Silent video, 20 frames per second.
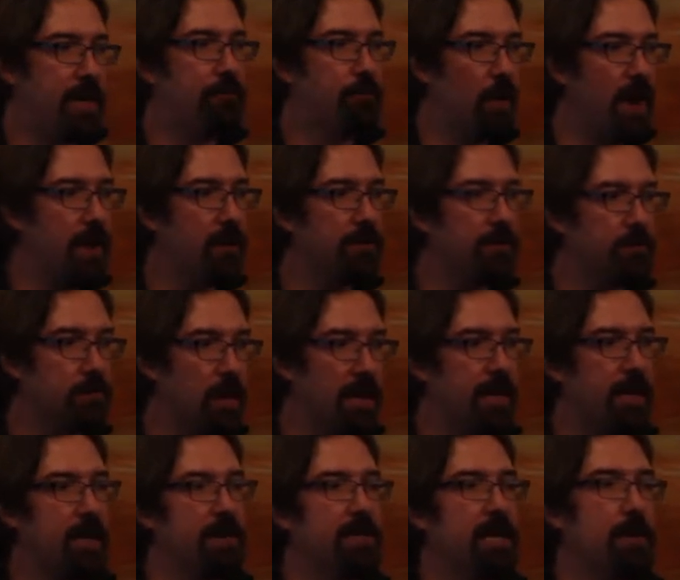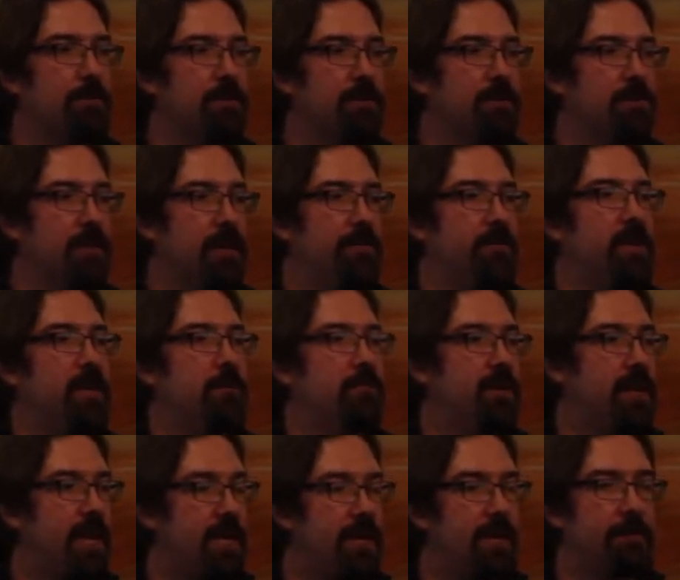J, Rails running on top of the
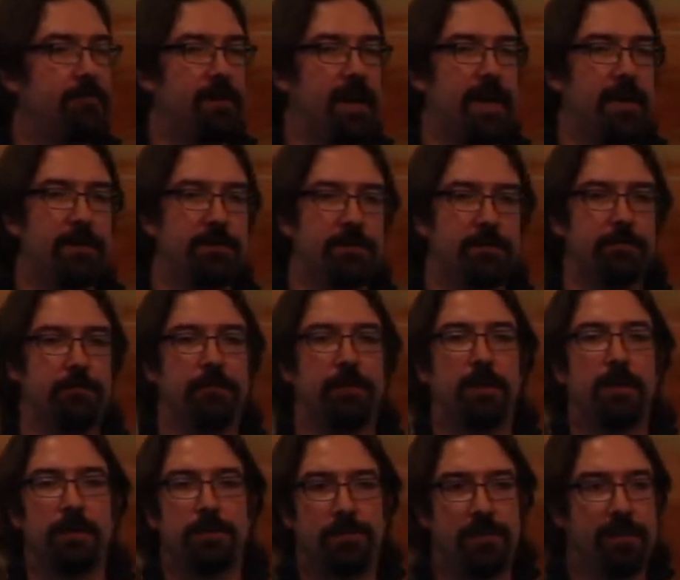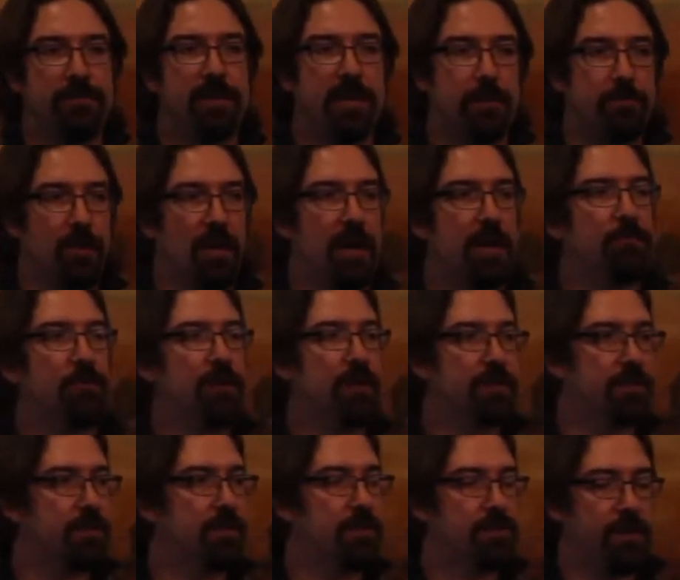JVM, taking advantage of JVM
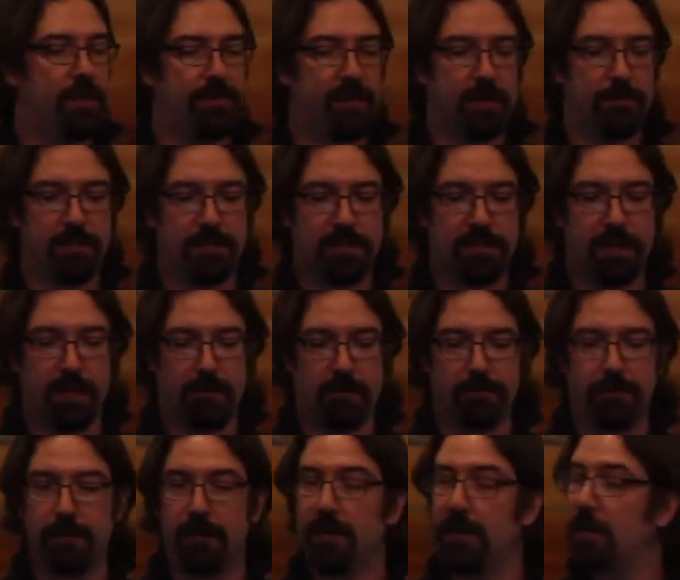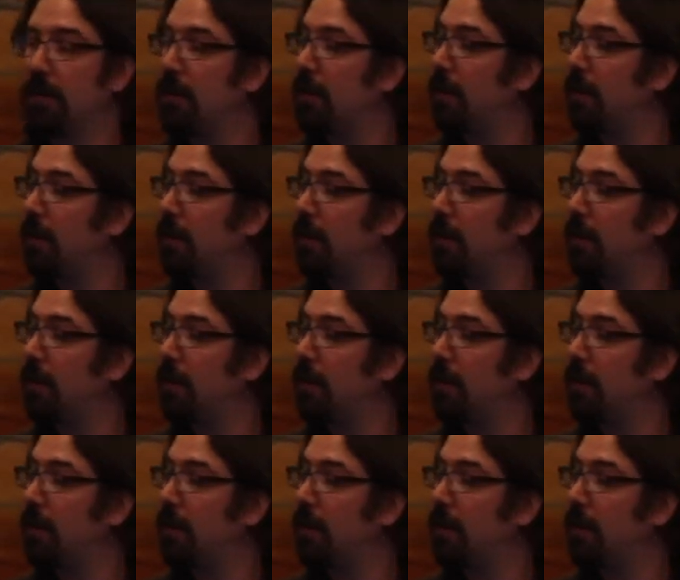libraries and the JVM itself.